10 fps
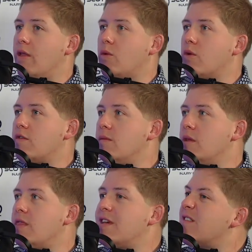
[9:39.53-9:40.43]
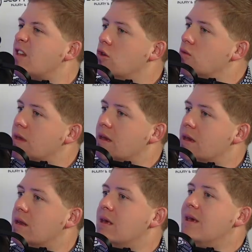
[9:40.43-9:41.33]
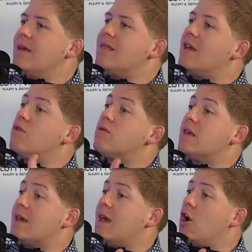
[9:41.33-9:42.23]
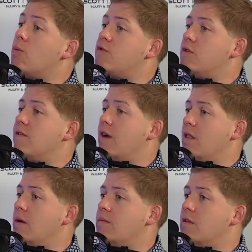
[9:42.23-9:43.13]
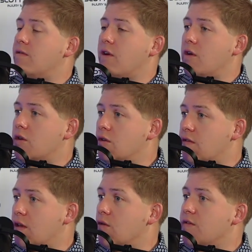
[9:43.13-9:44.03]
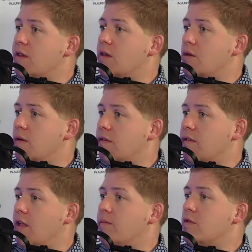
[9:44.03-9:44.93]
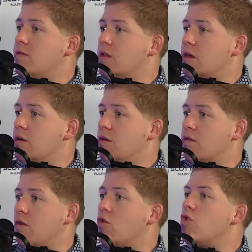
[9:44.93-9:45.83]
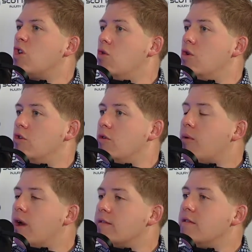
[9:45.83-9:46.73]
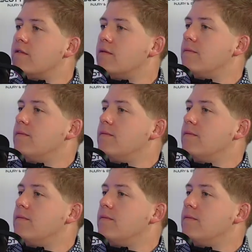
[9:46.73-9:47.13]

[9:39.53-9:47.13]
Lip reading: Like, what are some of the things that you did that you think helped you develop this very good skill set that you have developed over the years early on in your practice?